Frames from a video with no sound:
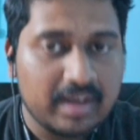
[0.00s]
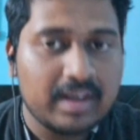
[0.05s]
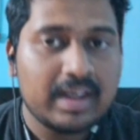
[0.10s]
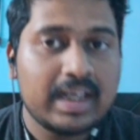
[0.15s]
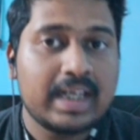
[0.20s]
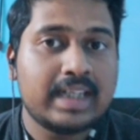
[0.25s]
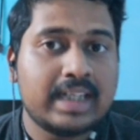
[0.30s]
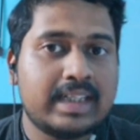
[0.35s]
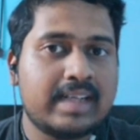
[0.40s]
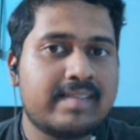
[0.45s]

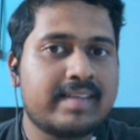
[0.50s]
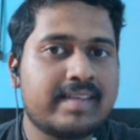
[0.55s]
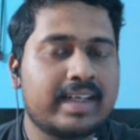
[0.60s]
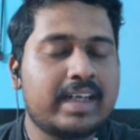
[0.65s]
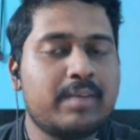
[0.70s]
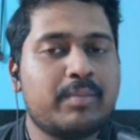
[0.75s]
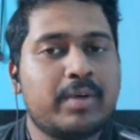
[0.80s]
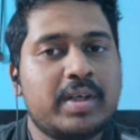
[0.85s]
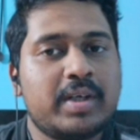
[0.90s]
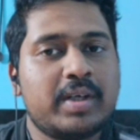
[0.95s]
Then
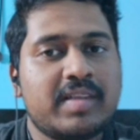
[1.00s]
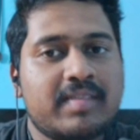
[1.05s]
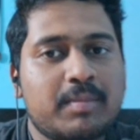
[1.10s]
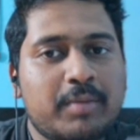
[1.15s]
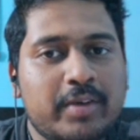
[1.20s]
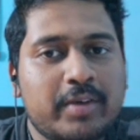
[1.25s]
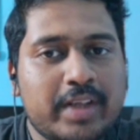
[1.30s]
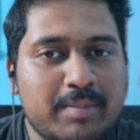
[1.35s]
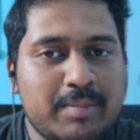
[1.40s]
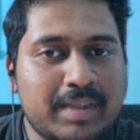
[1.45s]
second point is
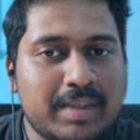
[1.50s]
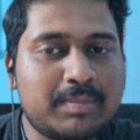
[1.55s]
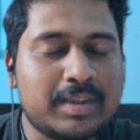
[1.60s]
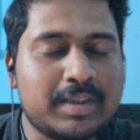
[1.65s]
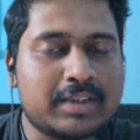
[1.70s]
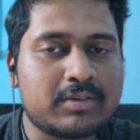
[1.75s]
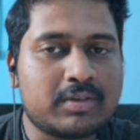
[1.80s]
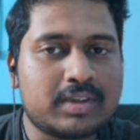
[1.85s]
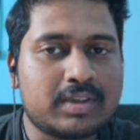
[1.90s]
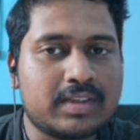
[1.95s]
about image
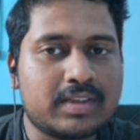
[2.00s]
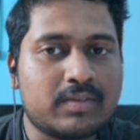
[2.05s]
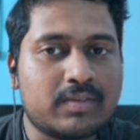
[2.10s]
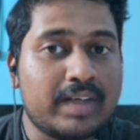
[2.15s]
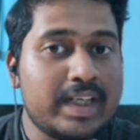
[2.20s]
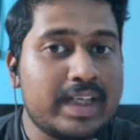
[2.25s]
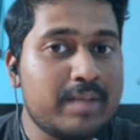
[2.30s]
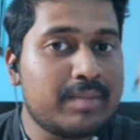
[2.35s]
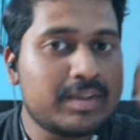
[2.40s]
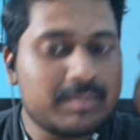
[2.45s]
based questions. Why
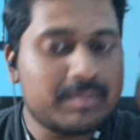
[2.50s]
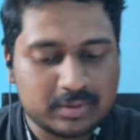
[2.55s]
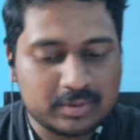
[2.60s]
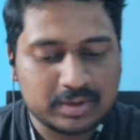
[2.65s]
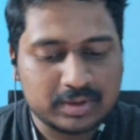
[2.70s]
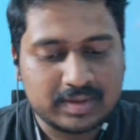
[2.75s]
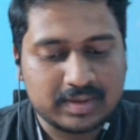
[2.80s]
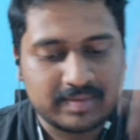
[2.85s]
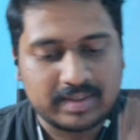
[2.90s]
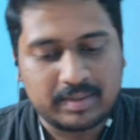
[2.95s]
image based
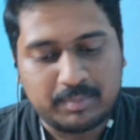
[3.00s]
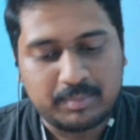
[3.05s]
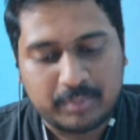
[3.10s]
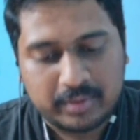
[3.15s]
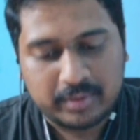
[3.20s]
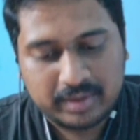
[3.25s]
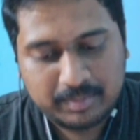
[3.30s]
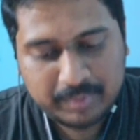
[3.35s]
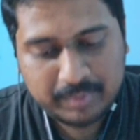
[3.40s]
questions are important?